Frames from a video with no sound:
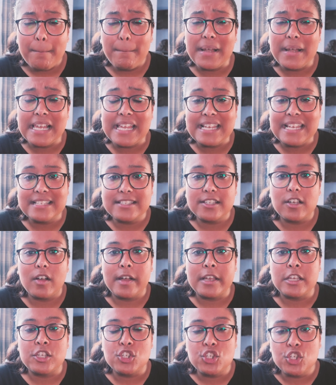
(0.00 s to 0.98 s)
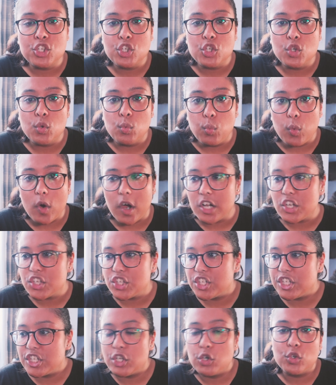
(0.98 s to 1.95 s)
Please guys, do
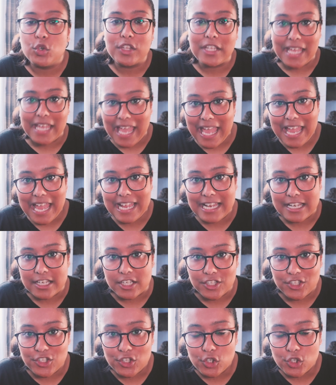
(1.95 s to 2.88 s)
watch till the end.